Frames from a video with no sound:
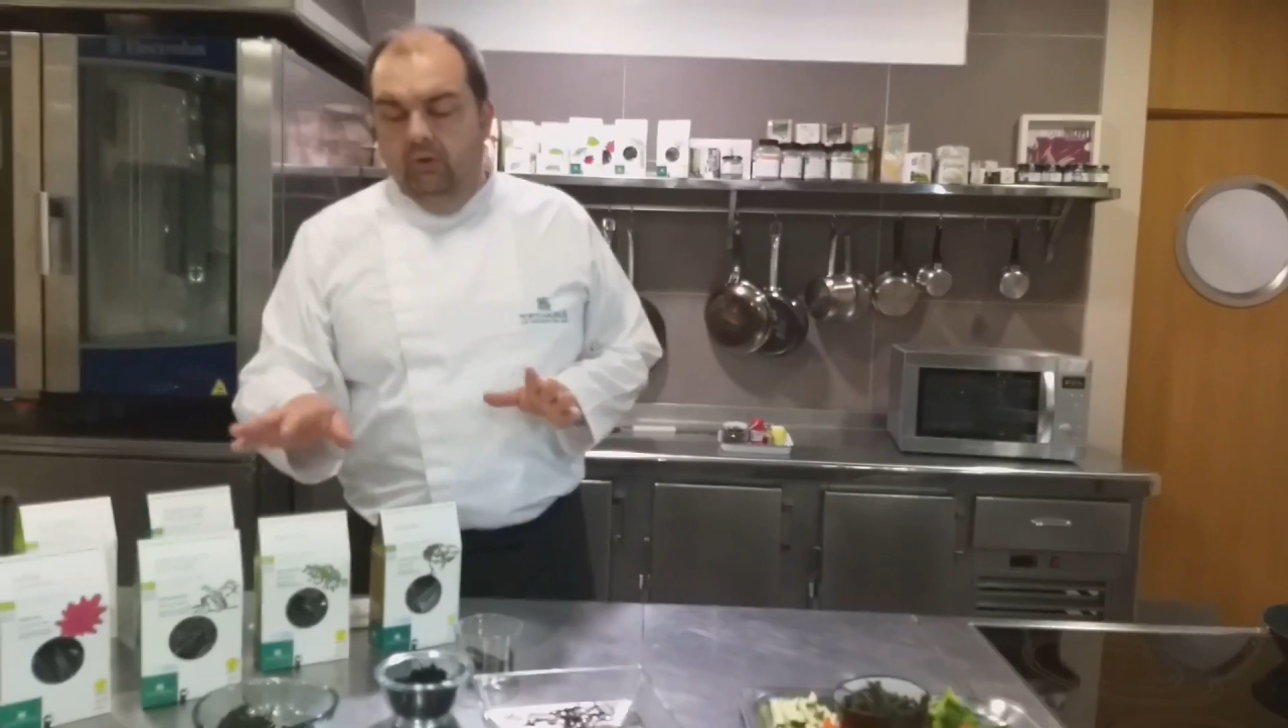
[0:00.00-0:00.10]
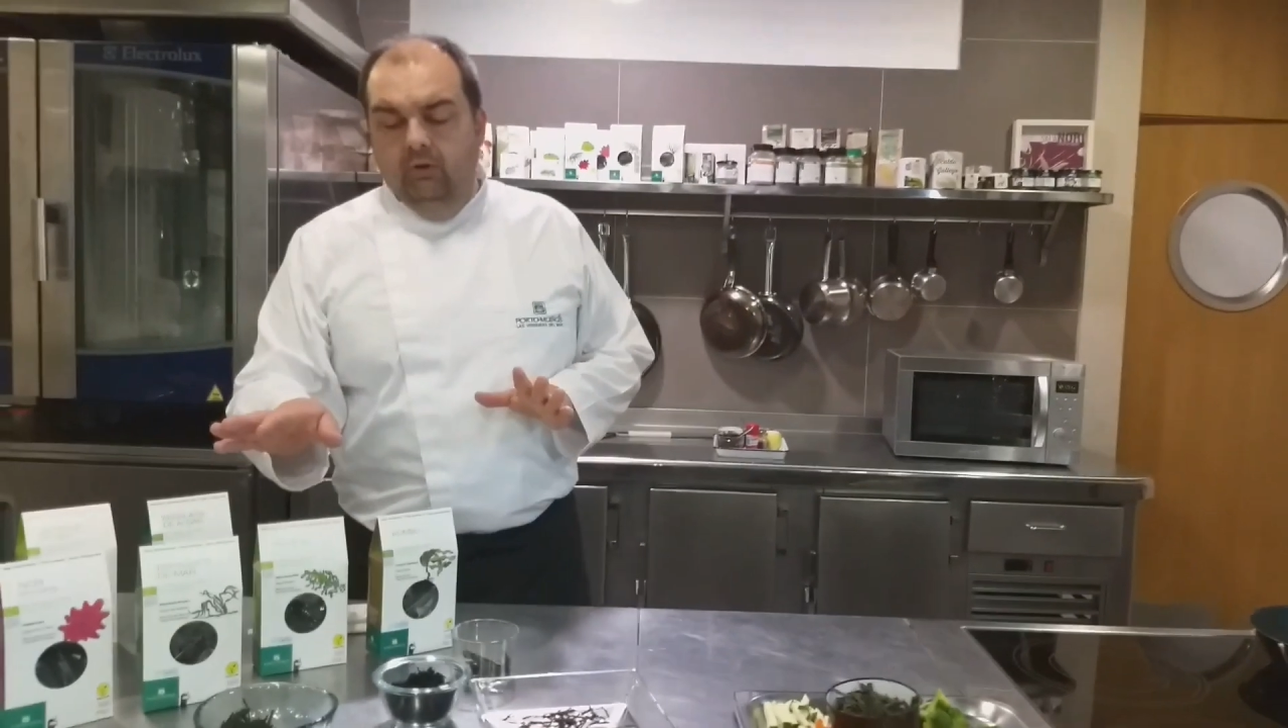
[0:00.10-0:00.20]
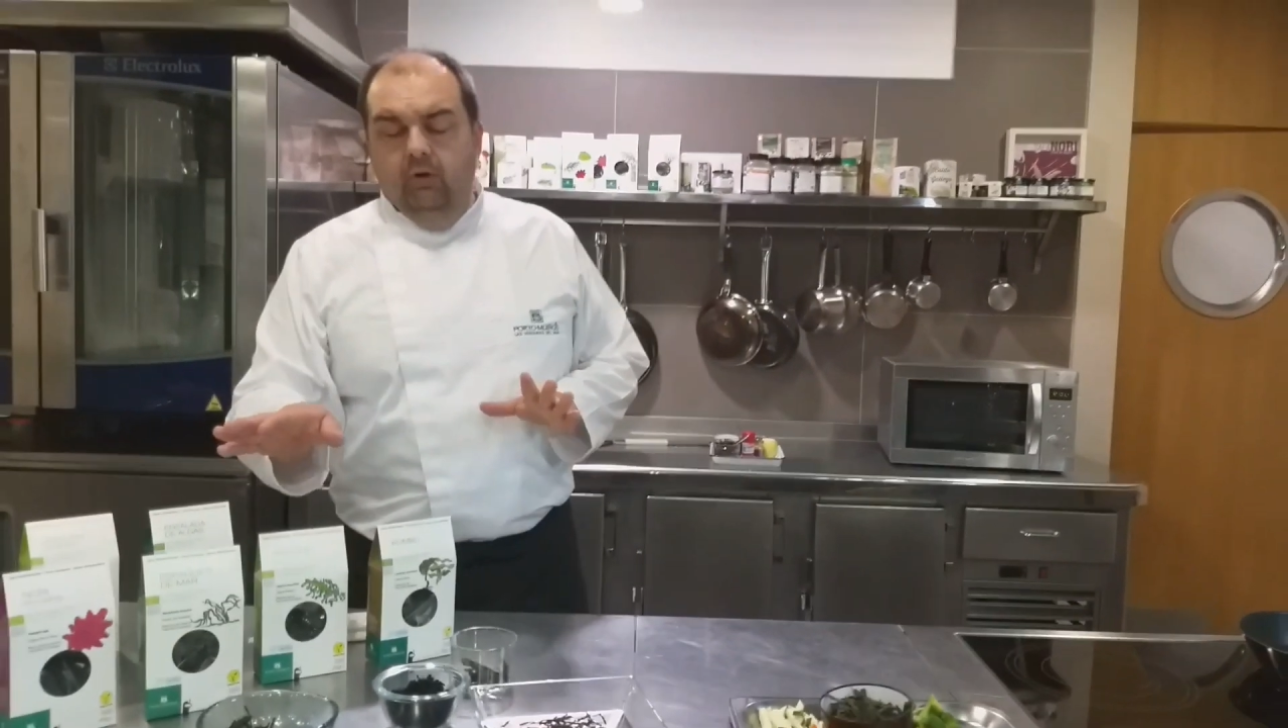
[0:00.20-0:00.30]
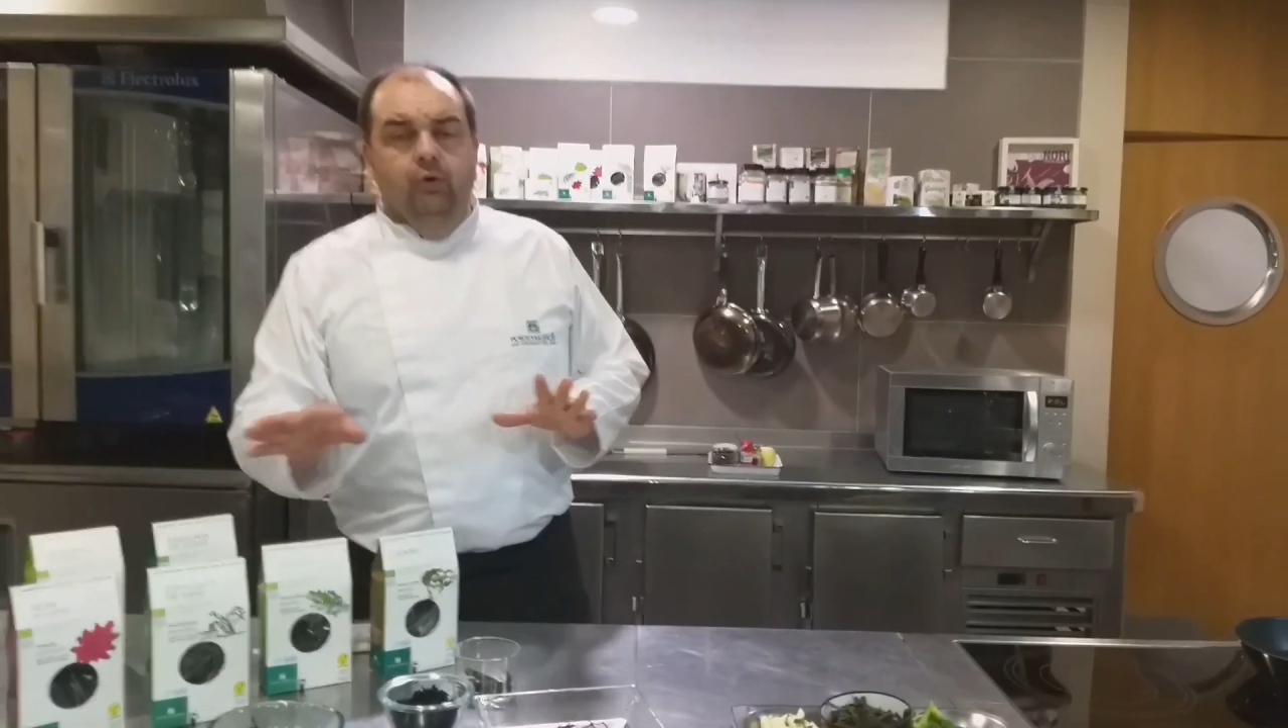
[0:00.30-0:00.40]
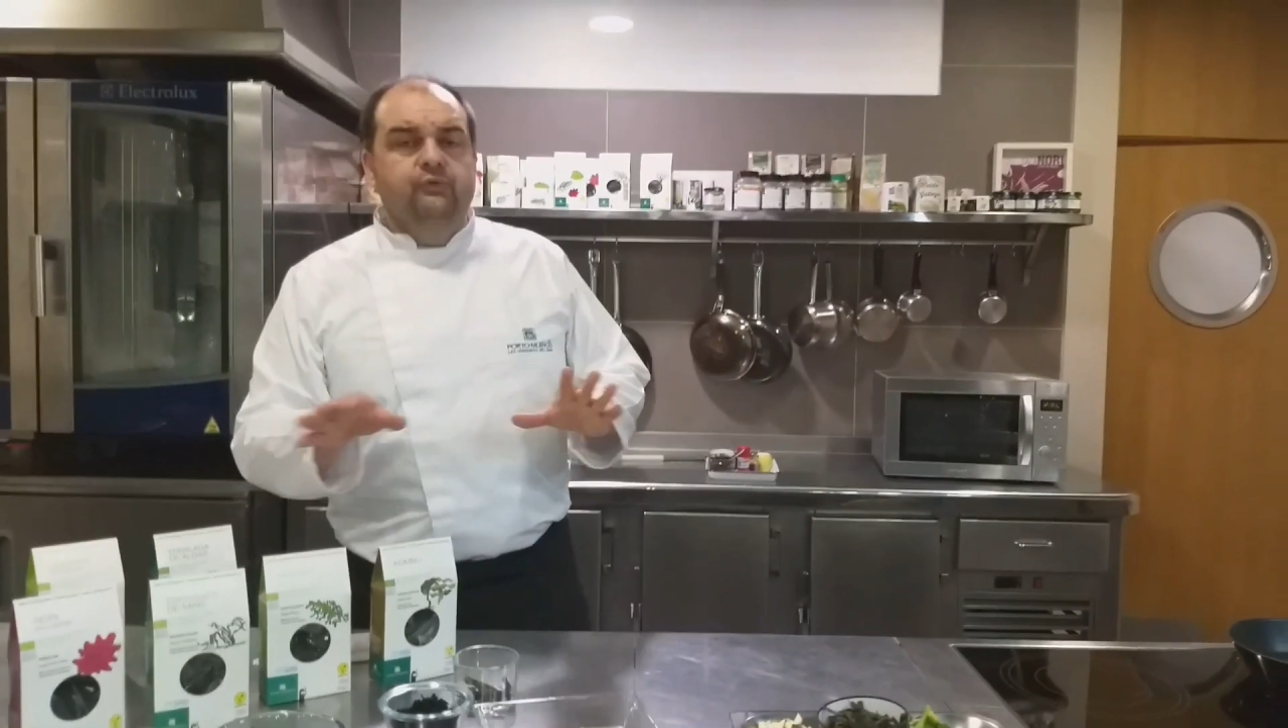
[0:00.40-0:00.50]

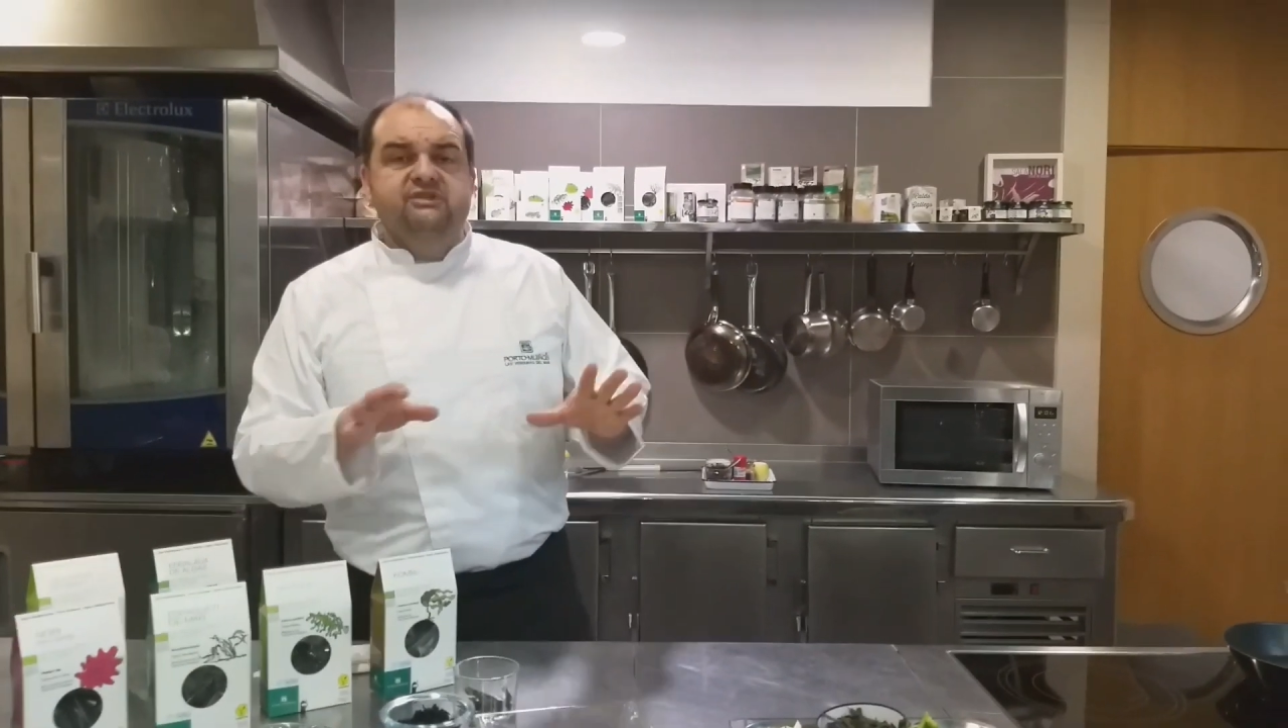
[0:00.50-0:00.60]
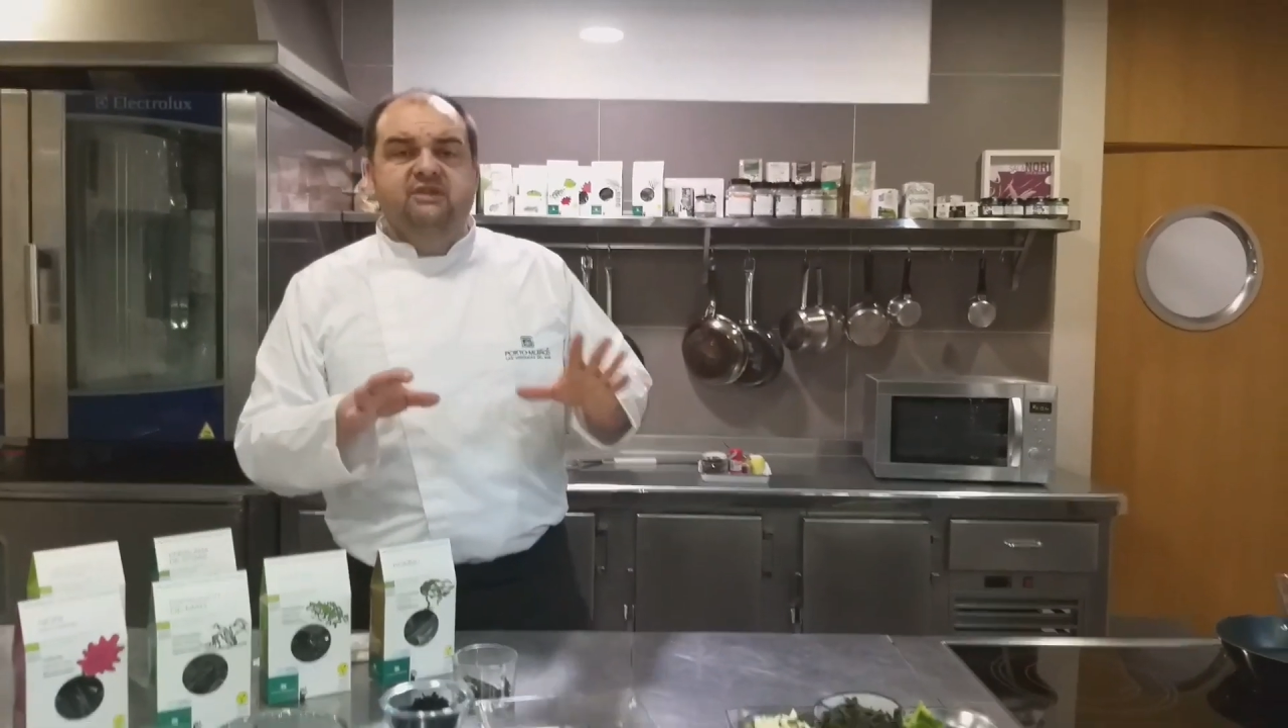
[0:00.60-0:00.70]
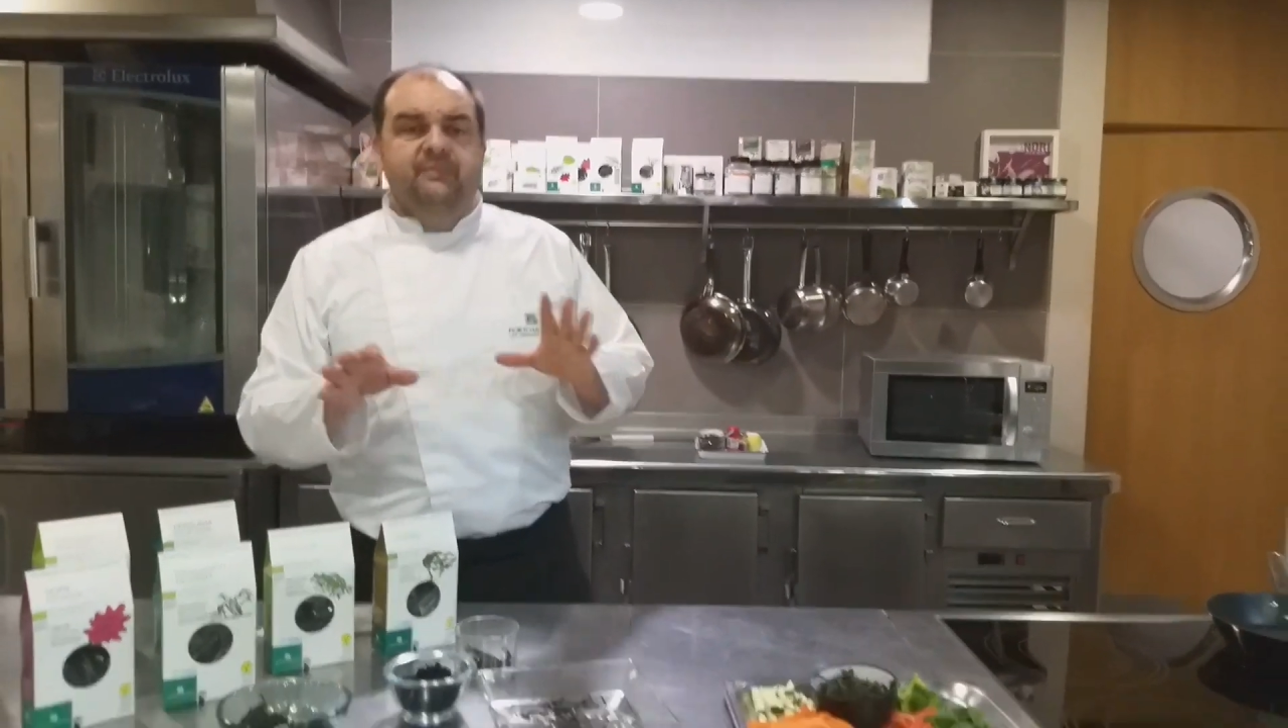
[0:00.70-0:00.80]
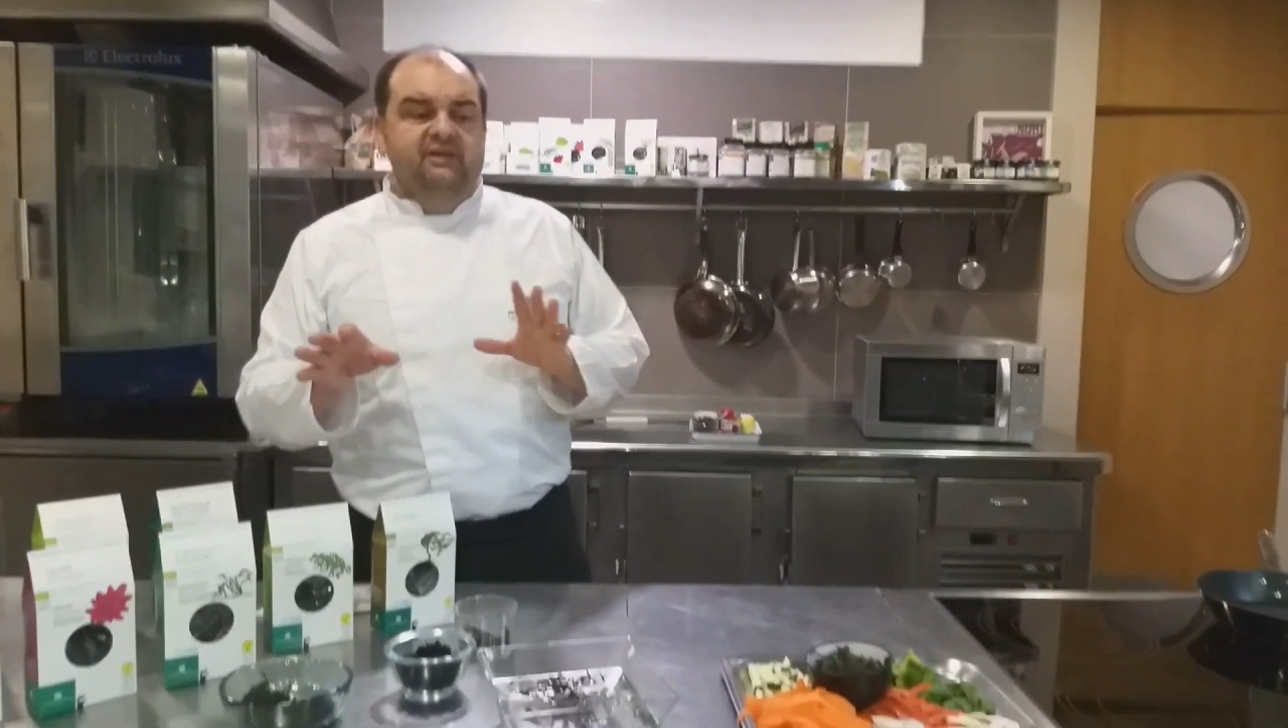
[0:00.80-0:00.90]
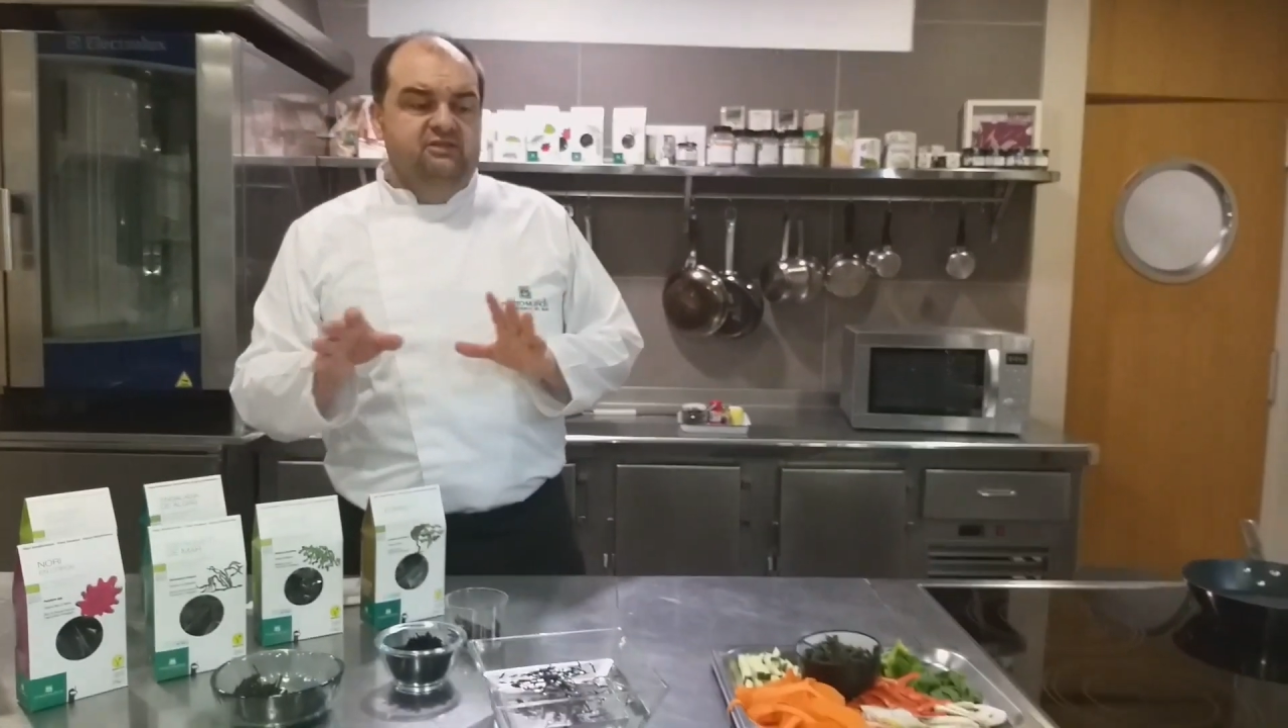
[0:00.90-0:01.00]
Always
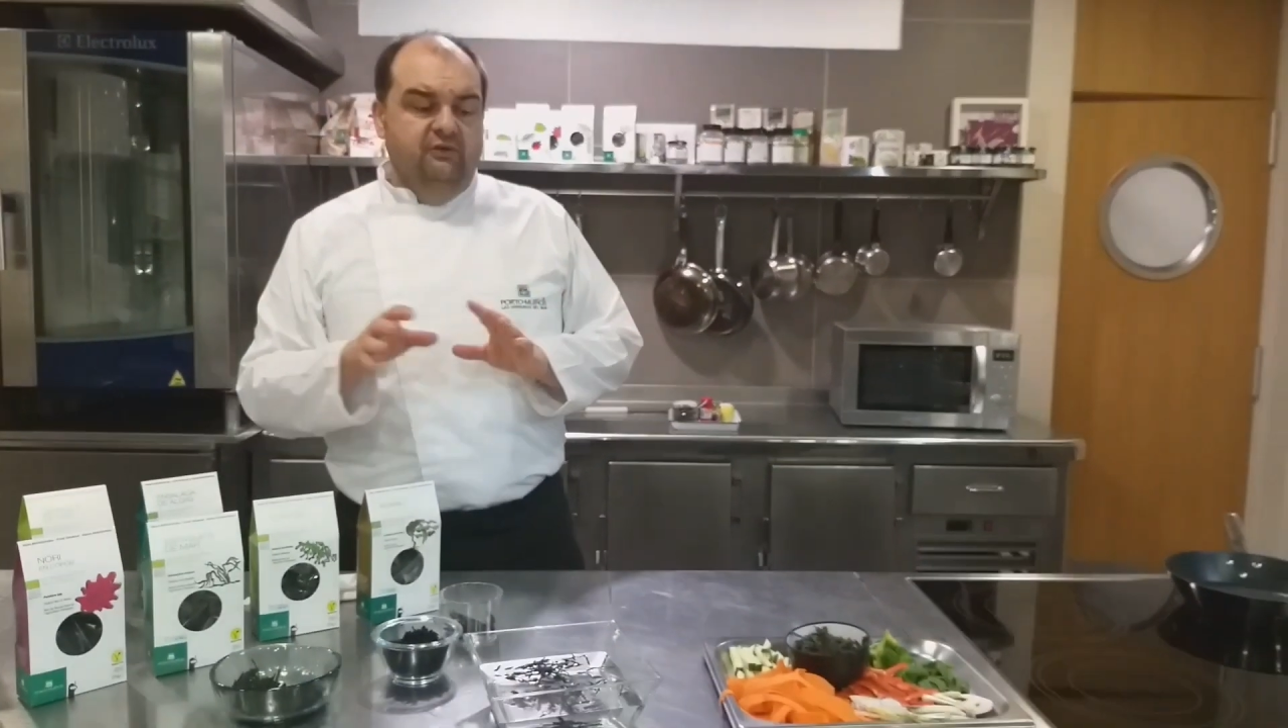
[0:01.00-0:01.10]
depends